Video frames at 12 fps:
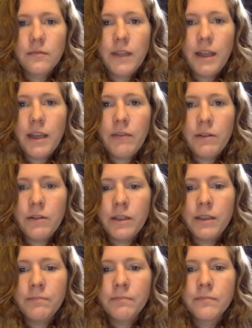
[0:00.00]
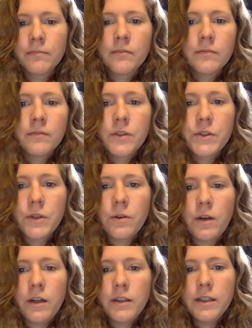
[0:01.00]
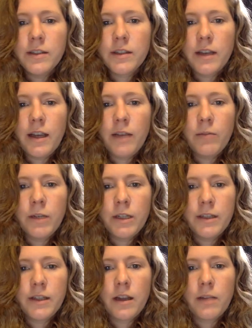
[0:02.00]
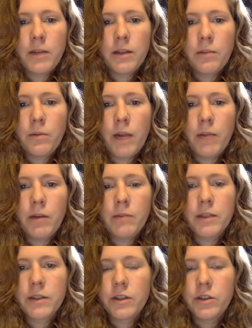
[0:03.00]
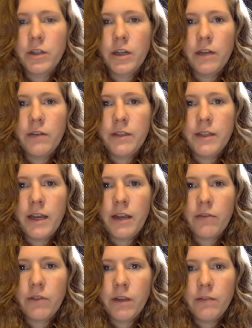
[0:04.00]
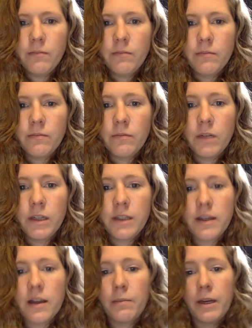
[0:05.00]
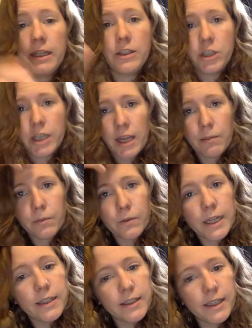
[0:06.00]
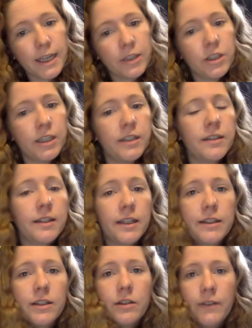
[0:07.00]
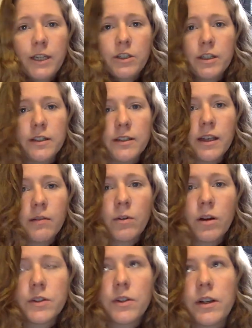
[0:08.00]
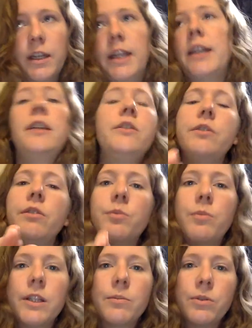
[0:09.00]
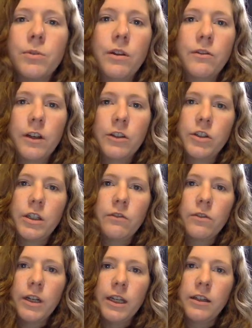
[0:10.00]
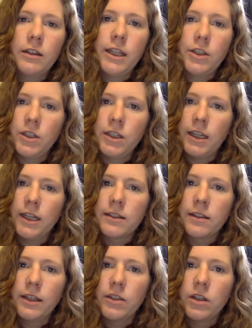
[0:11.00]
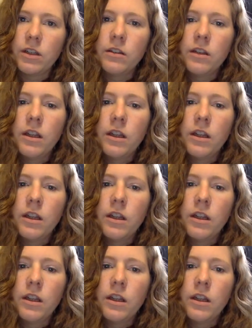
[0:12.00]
Hey everyone. So on this slide, we're going to talk about the primary musculature of the diaphragm. We're going to talk about its shape, its connections, its innervations, and we're also going to get into its respiratory function for inhalation and exhalation.